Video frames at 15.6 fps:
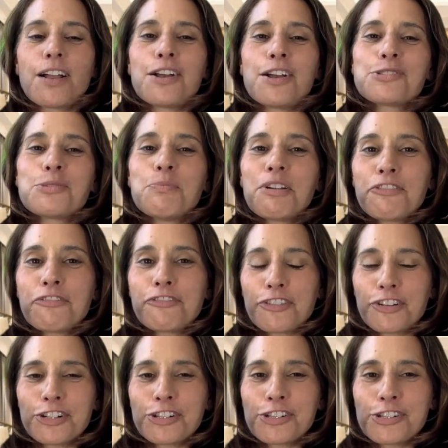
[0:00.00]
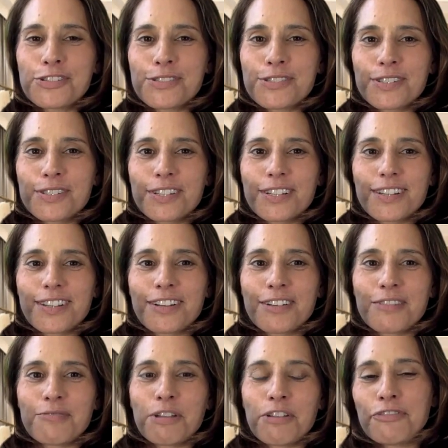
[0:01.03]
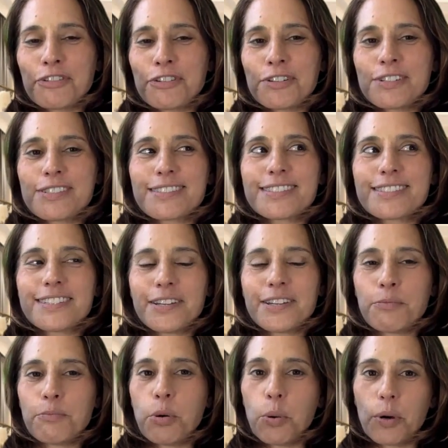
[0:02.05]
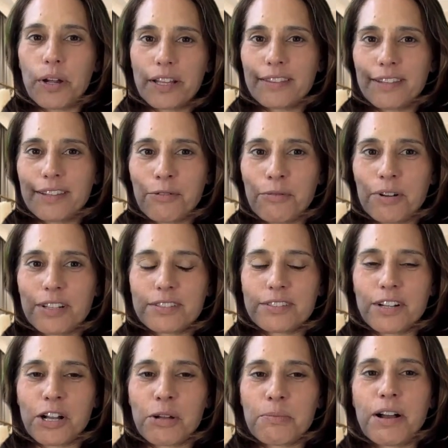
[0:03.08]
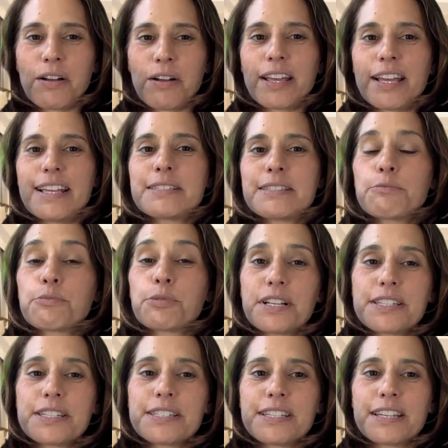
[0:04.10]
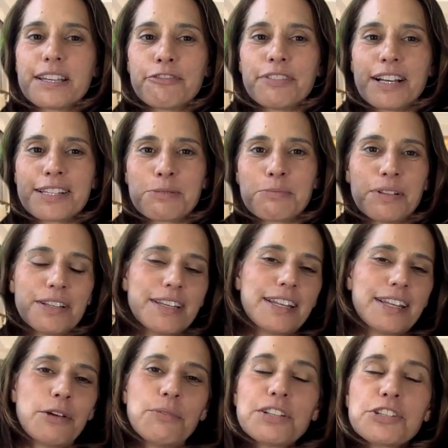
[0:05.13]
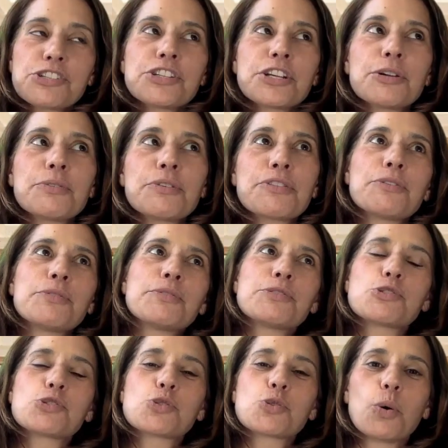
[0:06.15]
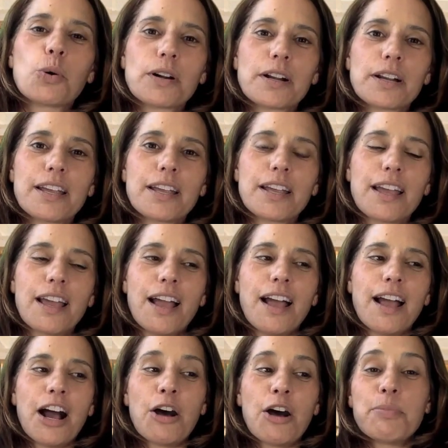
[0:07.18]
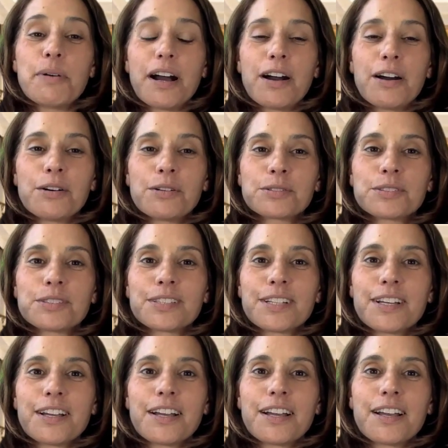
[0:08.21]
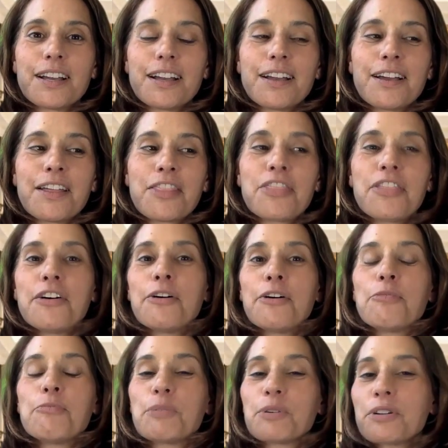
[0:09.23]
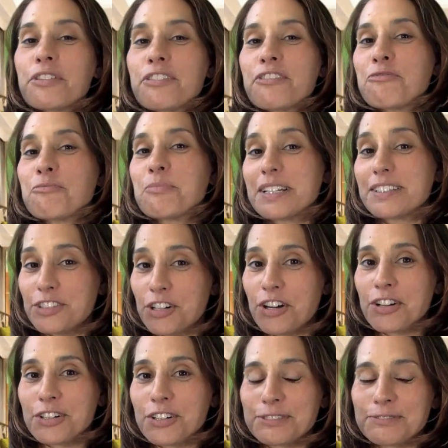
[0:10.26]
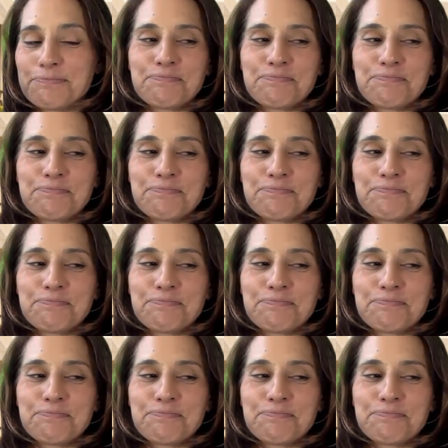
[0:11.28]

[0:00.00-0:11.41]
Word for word: So my first my first point that I want to talk about is embracing flexibility. And I want to share with you a story about the birth of my daughter.